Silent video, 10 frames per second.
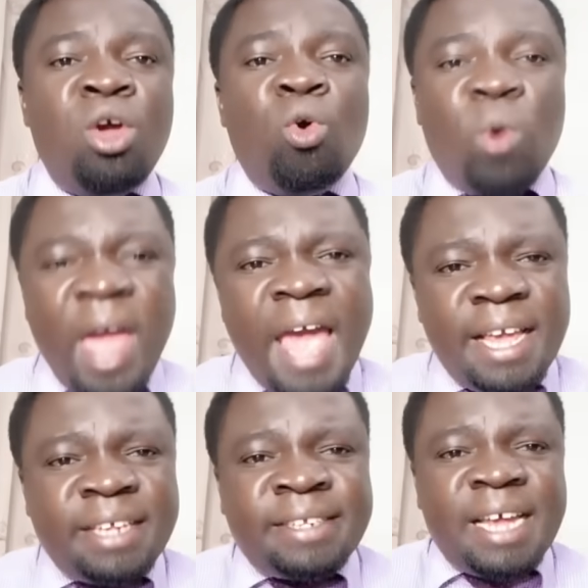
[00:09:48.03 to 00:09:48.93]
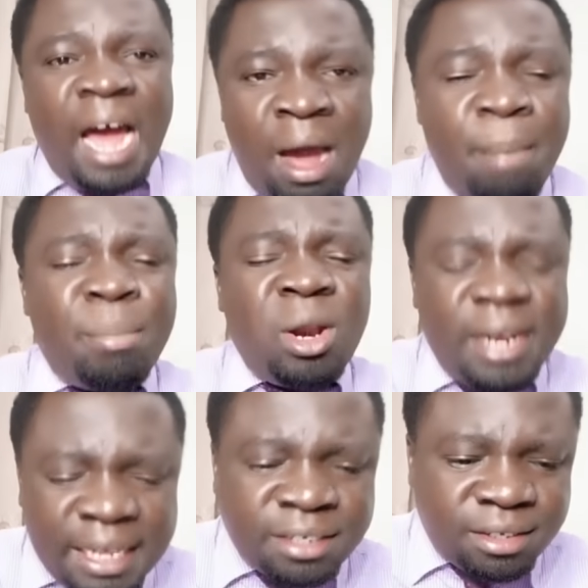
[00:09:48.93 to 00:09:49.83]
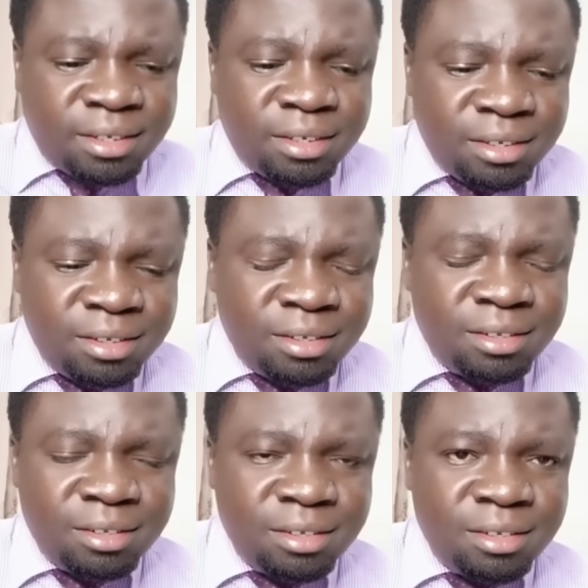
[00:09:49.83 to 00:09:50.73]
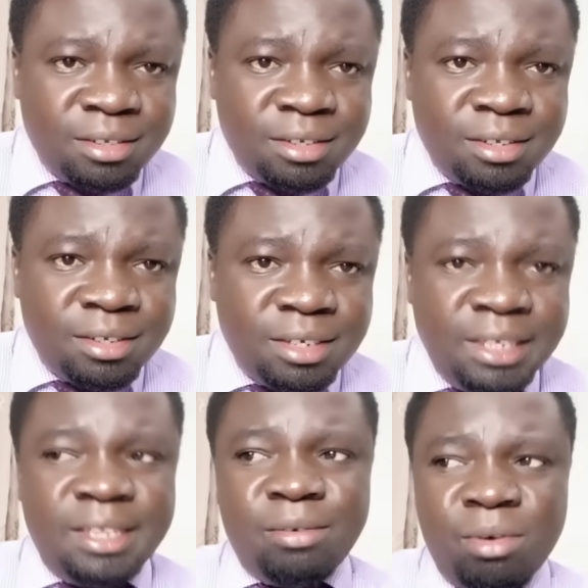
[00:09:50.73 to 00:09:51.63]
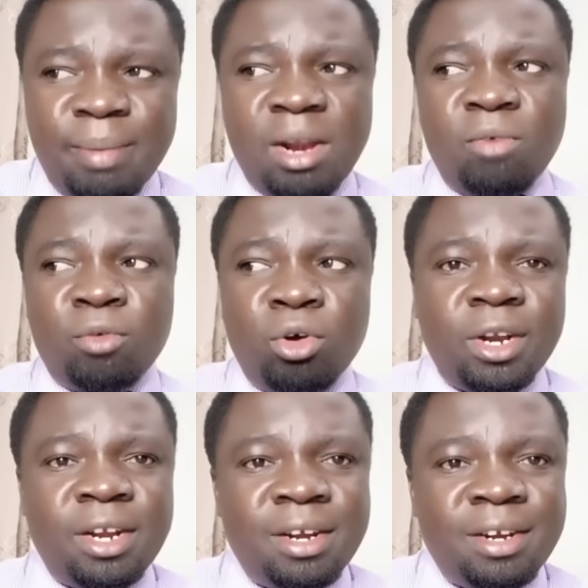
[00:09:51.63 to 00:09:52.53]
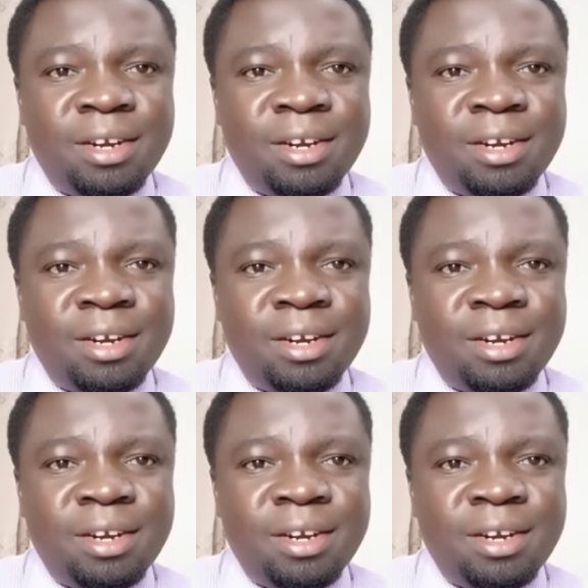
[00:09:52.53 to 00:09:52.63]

Where is humbleness in the woman of God?